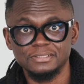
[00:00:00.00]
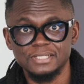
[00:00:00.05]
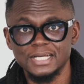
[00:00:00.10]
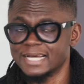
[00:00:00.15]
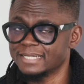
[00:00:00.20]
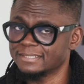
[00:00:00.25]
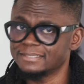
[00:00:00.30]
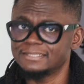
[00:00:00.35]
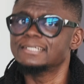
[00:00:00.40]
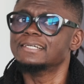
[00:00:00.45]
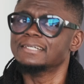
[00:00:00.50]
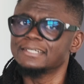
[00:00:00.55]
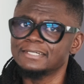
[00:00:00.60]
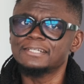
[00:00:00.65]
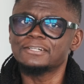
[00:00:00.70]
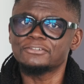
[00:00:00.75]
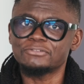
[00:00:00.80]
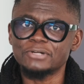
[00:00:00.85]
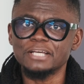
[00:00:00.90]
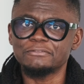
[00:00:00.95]
and
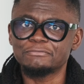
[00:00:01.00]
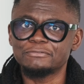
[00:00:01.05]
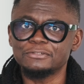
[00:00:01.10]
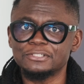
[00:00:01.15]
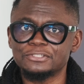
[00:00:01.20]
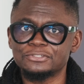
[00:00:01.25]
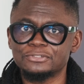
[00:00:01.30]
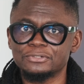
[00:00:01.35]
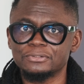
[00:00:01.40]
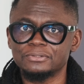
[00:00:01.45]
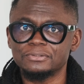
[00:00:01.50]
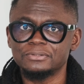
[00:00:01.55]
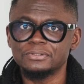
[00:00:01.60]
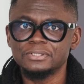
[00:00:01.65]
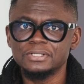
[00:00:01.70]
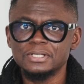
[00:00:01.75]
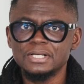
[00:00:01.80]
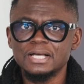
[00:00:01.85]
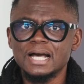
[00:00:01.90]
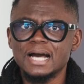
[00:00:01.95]
rightfully so.
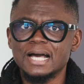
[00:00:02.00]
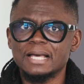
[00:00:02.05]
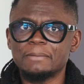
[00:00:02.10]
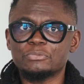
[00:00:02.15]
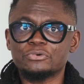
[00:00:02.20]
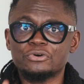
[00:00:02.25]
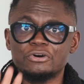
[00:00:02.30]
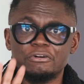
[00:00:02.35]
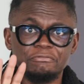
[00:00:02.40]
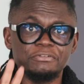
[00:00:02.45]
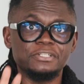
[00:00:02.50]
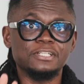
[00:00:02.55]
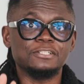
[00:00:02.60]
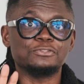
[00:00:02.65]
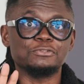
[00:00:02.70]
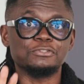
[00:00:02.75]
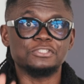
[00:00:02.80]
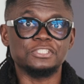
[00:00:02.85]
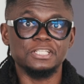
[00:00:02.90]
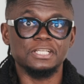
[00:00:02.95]
I am confident
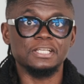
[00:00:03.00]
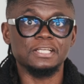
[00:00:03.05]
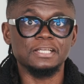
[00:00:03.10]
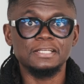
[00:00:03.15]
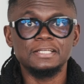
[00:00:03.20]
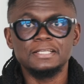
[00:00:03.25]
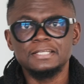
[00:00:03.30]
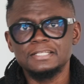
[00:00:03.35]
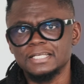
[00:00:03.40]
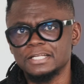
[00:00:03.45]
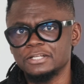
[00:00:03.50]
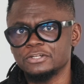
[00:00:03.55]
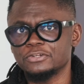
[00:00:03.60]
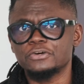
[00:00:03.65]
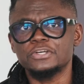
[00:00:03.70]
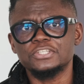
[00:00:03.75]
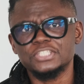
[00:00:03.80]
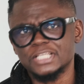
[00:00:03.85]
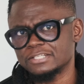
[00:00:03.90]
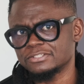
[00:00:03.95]
to say that the
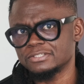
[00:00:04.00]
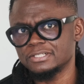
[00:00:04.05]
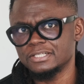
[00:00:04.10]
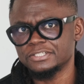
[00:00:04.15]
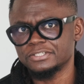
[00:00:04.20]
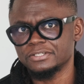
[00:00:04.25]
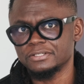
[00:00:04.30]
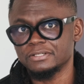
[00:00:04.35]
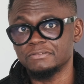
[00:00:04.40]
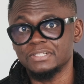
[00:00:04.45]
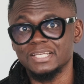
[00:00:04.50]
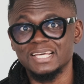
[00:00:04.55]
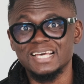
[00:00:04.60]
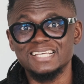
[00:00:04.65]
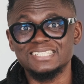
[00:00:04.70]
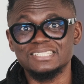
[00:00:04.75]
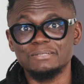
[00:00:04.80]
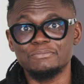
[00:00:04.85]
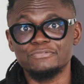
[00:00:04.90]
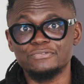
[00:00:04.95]
noise cancellation of the
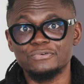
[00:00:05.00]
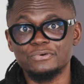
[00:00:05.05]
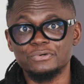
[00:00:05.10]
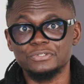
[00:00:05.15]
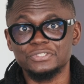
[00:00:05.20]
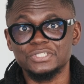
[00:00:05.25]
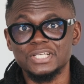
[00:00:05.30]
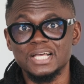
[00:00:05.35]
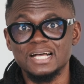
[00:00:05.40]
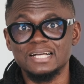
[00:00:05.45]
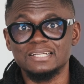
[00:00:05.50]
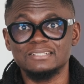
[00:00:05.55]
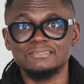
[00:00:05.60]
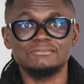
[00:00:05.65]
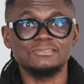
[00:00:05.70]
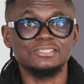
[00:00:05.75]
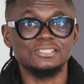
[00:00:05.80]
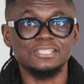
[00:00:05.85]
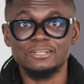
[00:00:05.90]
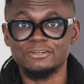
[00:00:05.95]
XM4s are
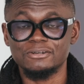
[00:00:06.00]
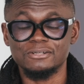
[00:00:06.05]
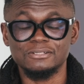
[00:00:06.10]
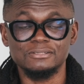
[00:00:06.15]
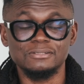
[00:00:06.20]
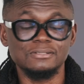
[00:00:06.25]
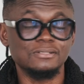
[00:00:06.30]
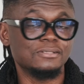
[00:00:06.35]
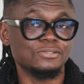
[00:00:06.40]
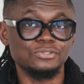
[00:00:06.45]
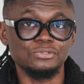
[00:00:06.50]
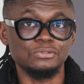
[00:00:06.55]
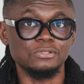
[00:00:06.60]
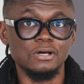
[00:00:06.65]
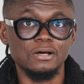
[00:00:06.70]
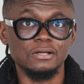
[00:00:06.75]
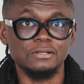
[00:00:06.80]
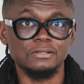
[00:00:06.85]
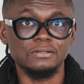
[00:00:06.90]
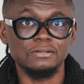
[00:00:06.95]
second to
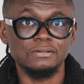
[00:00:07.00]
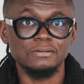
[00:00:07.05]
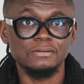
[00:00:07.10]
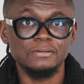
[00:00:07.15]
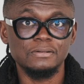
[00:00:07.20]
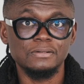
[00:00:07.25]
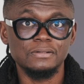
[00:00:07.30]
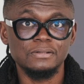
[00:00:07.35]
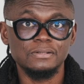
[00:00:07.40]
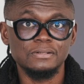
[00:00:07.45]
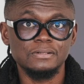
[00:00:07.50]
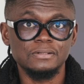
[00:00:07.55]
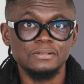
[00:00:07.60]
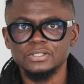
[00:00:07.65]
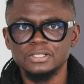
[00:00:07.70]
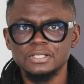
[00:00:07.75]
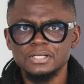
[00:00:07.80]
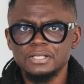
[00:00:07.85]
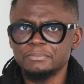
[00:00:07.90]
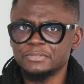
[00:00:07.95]
none.
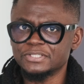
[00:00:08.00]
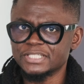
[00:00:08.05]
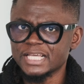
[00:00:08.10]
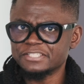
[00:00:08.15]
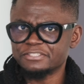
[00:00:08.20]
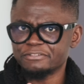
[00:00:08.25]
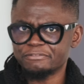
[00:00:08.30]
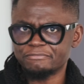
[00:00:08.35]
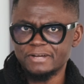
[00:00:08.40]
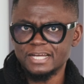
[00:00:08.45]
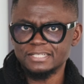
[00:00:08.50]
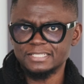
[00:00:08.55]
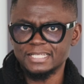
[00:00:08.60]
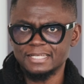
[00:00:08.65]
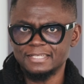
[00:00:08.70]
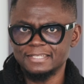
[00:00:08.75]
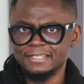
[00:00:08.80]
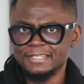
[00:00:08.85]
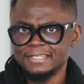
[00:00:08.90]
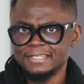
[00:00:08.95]
Besides the fact
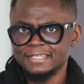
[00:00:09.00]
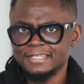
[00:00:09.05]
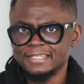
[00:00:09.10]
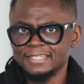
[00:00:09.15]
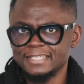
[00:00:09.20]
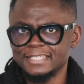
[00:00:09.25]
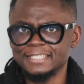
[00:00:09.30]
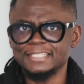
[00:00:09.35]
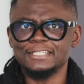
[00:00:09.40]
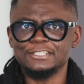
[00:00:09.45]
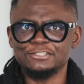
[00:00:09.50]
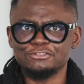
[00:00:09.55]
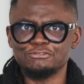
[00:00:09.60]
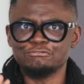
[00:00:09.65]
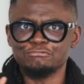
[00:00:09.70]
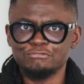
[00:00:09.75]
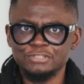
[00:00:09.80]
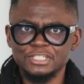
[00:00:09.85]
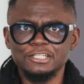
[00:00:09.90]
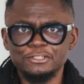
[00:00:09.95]
that it is
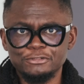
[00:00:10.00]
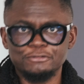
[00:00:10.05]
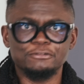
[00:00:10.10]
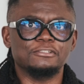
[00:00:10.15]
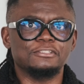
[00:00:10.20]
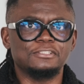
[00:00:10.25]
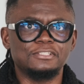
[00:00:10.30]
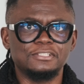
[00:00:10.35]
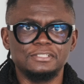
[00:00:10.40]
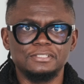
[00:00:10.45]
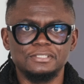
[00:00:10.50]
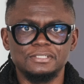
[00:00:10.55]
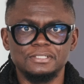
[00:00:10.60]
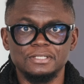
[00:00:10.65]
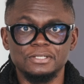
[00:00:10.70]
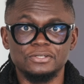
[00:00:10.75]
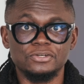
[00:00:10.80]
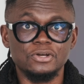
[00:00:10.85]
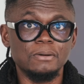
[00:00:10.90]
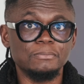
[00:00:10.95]
really good,
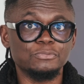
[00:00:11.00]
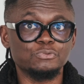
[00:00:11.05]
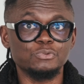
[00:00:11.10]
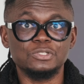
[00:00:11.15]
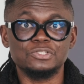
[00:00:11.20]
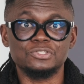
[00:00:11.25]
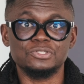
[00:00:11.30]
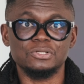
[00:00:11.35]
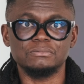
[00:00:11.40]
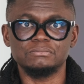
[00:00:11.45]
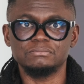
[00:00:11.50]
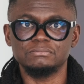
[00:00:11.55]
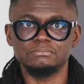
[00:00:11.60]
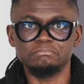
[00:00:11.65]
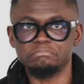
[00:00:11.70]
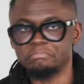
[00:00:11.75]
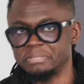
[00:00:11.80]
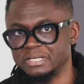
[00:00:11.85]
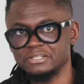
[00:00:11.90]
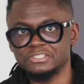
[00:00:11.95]
it comes with some
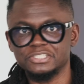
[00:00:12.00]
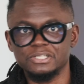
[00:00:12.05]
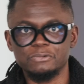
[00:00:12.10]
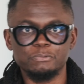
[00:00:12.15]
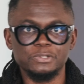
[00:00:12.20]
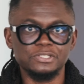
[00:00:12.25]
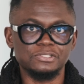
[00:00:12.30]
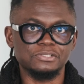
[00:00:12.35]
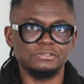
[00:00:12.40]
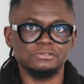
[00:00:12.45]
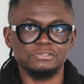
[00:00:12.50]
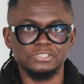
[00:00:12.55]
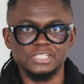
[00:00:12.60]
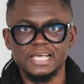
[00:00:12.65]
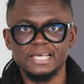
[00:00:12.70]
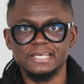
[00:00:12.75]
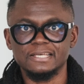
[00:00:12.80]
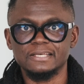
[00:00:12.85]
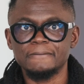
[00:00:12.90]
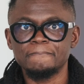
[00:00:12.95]
bells and whistles
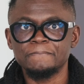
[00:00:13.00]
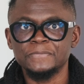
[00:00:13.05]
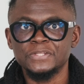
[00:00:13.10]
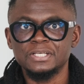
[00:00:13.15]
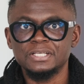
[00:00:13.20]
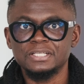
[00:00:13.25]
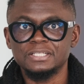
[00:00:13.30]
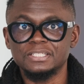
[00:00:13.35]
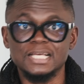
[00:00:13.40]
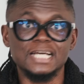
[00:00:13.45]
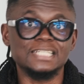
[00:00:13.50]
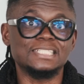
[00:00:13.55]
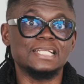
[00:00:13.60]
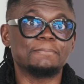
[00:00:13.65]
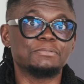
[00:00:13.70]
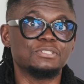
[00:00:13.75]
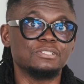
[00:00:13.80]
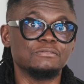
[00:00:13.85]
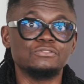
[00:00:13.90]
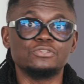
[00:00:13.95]
like the
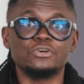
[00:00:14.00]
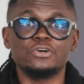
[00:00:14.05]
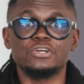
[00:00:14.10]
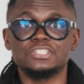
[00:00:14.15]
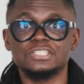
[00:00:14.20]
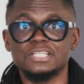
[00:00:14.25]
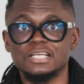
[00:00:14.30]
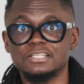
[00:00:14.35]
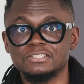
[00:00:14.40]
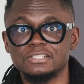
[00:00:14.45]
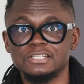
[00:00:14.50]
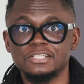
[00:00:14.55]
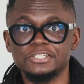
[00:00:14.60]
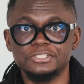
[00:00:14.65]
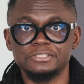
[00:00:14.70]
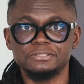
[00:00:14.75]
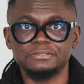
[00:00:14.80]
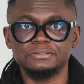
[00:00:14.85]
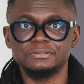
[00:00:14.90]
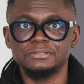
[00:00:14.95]
adaptive noise
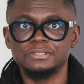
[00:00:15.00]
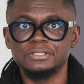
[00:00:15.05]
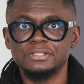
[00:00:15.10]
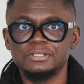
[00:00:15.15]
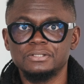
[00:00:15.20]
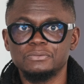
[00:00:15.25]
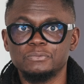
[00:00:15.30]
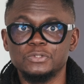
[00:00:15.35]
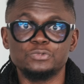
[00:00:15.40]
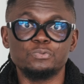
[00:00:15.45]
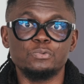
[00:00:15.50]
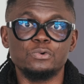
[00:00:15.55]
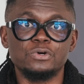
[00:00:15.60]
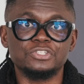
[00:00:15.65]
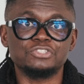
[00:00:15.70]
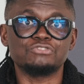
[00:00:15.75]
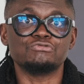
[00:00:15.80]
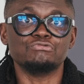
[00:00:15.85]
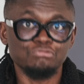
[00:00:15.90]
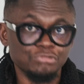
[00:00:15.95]
cancellation, which
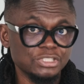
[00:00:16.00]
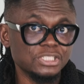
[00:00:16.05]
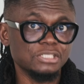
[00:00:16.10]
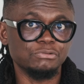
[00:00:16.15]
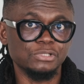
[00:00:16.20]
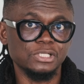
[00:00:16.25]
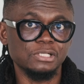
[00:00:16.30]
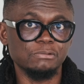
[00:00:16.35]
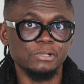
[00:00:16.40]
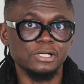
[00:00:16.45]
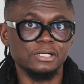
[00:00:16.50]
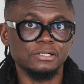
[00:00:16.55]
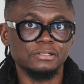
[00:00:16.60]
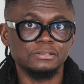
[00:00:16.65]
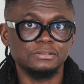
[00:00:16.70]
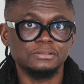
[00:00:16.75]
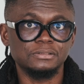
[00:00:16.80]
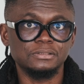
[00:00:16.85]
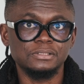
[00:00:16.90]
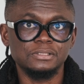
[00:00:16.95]
works really well.
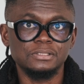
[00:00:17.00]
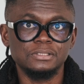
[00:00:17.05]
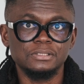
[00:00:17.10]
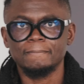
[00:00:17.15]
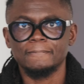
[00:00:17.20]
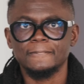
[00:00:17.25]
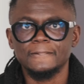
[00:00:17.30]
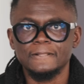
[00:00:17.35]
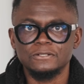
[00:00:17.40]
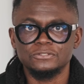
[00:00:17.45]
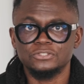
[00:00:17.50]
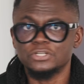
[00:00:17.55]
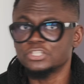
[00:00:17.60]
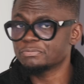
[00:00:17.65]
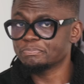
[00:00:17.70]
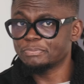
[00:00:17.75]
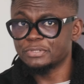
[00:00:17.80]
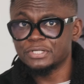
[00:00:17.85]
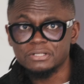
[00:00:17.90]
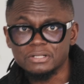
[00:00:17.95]

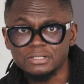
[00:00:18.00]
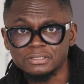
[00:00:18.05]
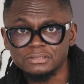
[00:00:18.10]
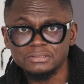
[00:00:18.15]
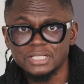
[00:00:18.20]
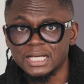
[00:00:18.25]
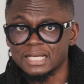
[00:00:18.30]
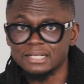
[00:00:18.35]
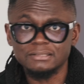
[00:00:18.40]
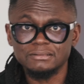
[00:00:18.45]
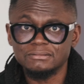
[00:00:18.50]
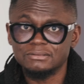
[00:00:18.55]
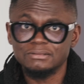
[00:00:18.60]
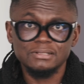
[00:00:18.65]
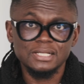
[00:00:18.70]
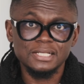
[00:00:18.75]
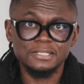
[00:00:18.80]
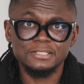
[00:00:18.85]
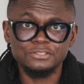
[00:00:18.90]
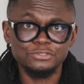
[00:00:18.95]
Just put it on and
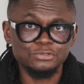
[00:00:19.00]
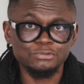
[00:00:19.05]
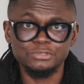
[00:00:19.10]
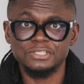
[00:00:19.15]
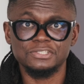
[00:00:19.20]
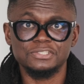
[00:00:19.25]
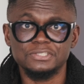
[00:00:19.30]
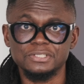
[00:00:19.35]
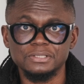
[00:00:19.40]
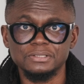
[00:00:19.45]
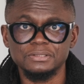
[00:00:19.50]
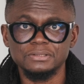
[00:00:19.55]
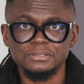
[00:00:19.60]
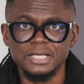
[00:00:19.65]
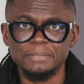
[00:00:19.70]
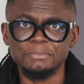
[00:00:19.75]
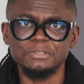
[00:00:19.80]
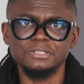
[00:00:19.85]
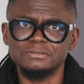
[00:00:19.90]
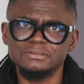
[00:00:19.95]
let it do its thing.
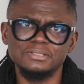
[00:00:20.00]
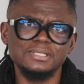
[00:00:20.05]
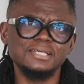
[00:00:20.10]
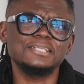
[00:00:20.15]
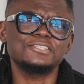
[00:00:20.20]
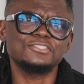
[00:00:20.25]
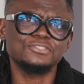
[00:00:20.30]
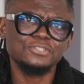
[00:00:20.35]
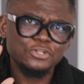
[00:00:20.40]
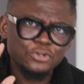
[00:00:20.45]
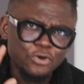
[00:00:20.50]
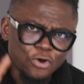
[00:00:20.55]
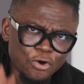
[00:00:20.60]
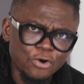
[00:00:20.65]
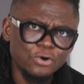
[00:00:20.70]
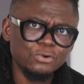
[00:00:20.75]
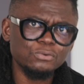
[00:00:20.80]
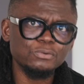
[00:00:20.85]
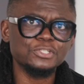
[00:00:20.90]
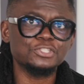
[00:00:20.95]
I mean, it's not
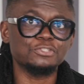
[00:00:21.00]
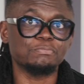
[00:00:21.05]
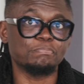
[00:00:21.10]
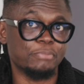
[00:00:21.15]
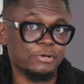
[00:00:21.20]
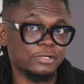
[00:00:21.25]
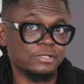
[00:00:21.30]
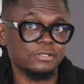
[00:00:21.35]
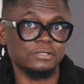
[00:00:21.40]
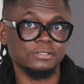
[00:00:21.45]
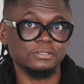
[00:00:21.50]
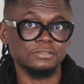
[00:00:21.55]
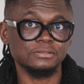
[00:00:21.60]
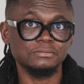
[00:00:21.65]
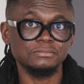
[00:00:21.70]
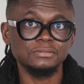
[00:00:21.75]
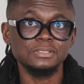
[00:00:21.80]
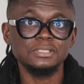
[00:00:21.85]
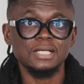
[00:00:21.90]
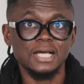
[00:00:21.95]
always spot on
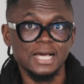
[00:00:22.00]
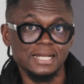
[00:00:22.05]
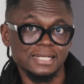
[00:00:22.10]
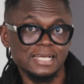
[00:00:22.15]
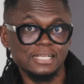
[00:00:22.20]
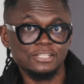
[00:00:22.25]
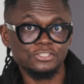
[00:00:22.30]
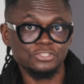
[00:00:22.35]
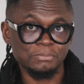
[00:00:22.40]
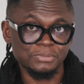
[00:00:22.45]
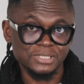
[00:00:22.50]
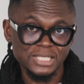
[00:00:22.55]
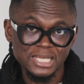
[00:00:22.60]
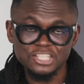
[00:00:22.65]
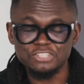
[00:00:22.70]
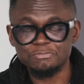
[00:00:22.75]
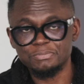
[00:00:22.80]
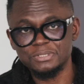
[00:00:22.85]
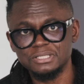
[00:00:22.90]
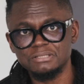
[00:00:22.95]
and can
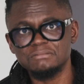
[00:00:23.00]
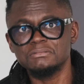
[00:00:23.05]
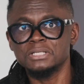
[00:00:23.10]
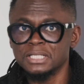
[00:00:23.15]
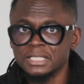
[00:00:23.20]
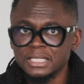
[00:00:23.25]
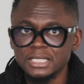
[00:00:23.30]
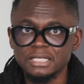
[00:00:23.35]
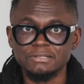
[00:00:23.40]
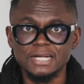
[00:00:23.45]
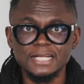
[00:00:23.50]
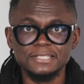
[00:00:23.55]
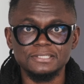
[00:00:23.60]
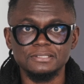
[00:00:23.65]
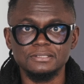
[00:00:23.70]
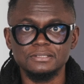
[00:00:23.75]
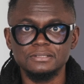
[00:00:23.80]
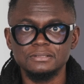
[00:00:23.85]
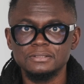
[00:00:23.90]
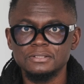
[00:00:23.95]
sometimes be
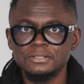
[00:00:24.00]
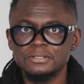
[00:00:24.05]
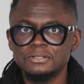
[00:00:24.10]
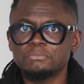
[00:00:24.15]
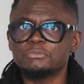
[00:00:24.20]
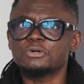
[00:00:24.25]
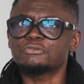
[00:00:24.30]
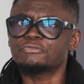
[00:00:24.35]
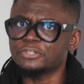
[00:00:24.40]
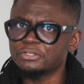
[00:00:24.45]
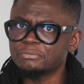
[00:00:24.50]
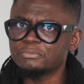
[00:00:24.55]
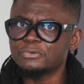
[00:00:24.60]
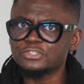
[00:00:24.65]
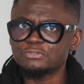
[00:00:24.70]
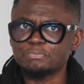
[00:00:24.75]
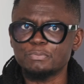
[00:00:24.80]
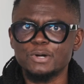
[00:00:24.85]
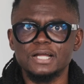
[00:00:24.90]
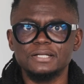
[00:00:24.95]
erratic, but for the
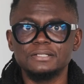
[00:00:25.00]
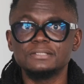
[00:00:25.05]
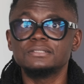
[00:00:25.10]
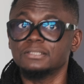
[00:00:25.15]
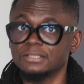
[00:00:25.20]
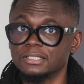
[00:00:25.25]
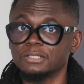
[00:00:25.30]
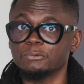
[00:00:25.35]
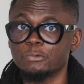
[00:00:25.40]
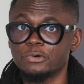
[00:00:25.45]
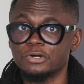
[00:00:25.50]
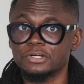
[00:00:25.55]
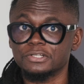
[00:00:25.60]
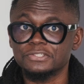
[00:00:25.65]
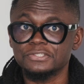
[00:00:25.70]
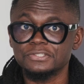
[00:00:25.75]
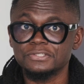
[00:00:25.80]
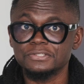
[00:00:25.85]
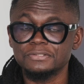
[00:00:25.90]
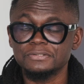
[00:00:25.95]
most part, it
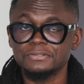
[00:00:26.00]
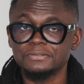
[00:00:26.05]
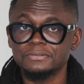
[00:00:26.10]
works.